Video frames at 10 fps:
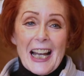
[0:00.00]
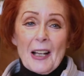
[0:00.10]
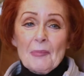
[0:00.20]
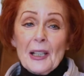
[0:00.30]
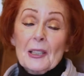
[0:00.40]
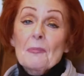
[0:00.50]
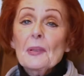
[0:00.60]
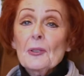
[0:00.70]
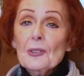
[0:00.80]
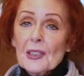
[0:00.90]
And my
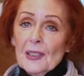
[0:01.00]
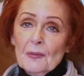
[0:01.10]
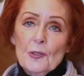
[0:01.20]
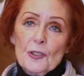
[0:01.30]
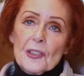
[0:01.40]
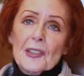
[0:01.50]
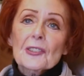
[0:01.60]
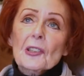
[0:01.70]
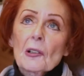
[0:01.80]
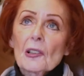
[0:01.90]
computer, unfortunately,
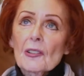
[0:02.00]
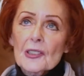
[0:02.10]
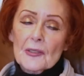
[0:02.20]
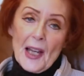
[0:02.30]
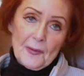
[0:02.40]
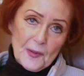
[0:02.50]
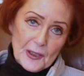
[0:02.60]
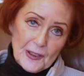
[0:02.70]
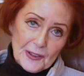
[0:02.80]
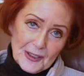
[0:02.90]
has got lots of
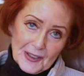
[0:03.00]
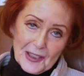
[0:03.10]
adverts.